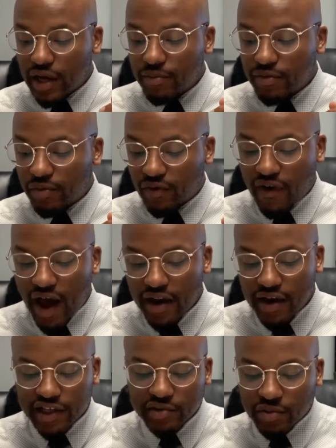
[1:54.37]
provide
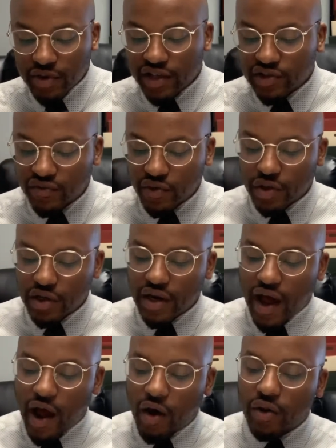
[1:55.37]
an explanation for the
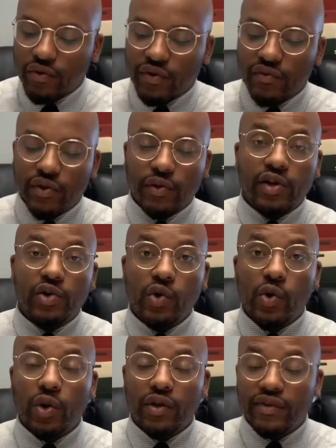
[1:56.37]
denial of the
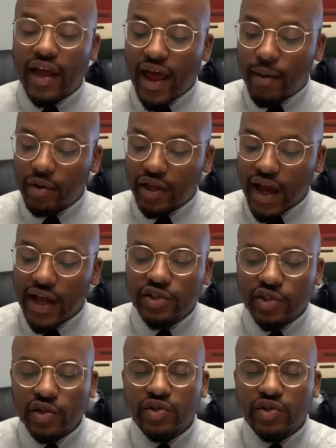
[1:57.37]
renewal of that application.